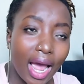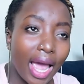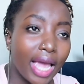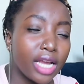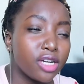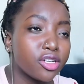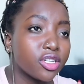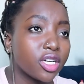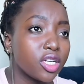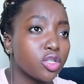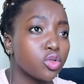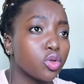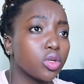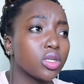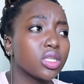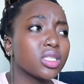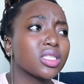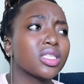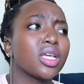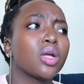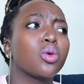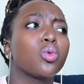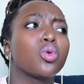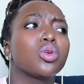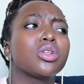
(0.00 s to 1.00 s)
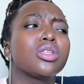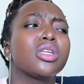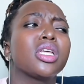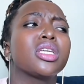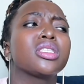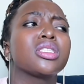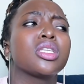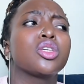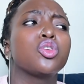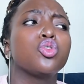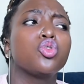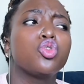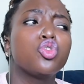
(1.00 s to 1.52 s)
I try to understand what
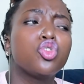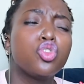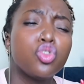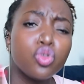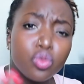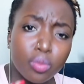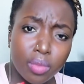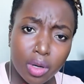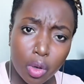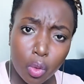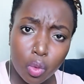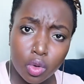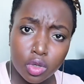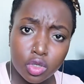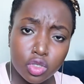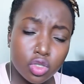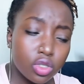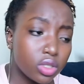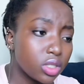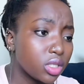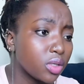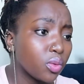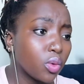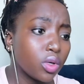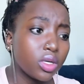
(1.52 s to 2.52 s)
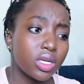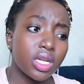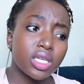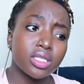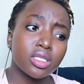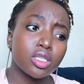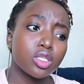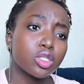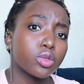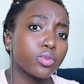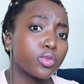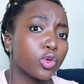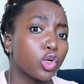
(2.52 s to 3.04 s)
does a YouTuber want to see, what does
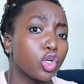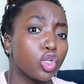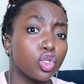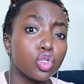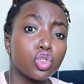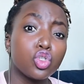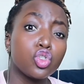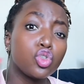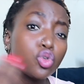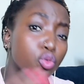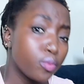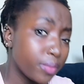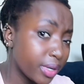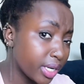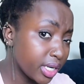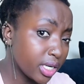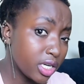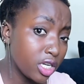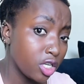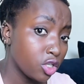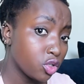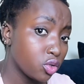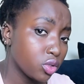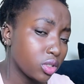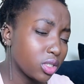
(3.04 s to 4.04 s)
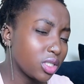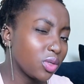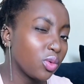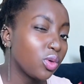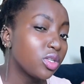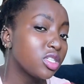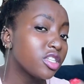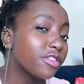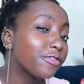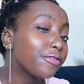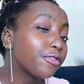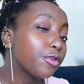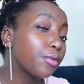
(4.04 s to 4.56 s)
a small YouTuber need to see,
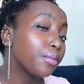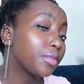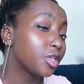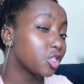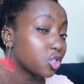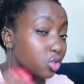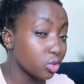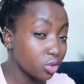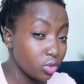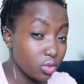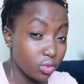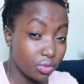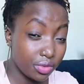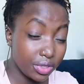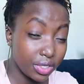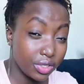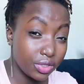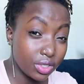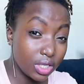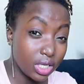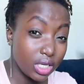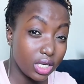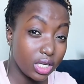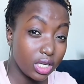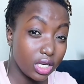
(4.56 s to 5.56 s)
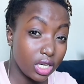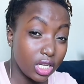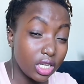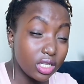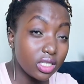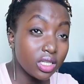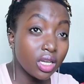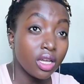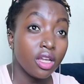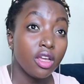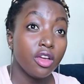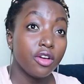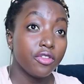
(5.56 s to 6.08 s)
what information do they really need
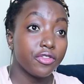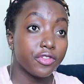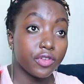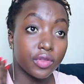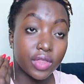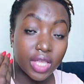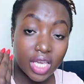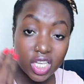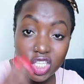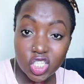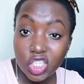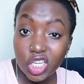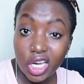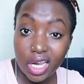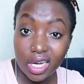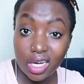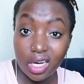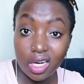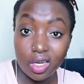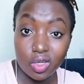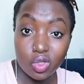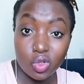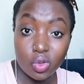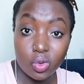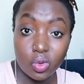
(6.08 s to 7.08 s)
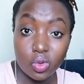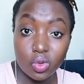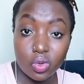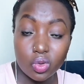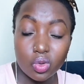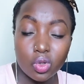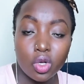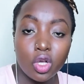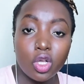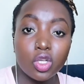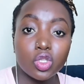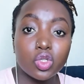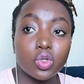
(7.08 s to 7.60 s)
for their channel to grow.
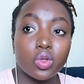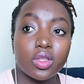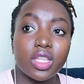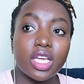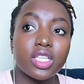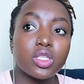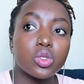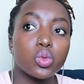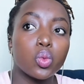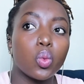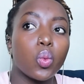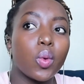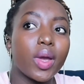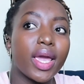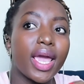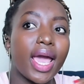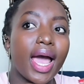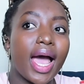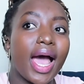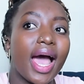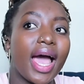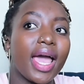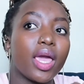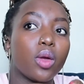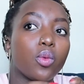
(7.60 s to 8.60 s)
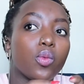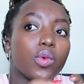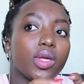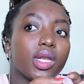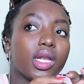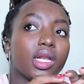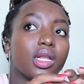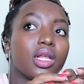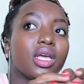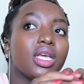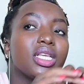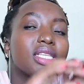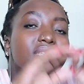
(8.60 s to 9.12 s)
So that's where I
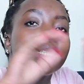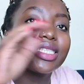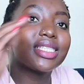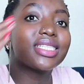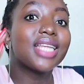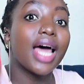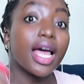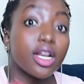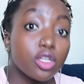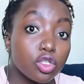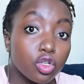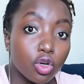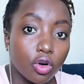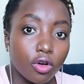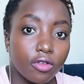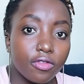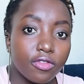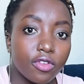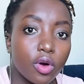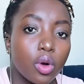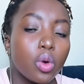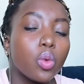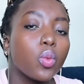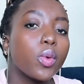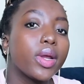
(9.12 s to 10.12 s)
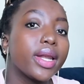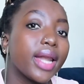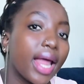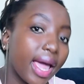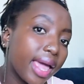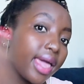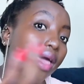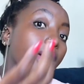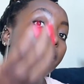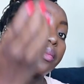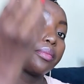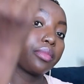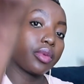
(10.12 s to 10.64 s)
will start off when I
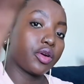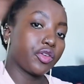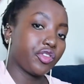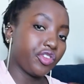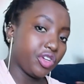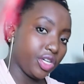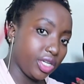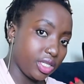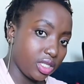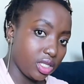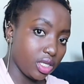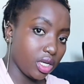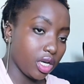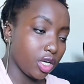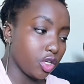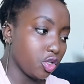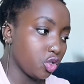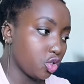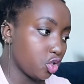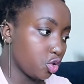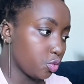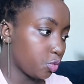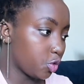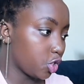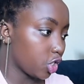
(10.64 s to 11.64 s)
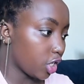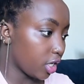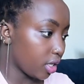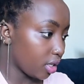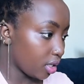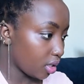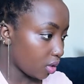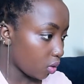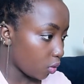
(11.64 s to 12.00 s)
am creating a YouTube channel.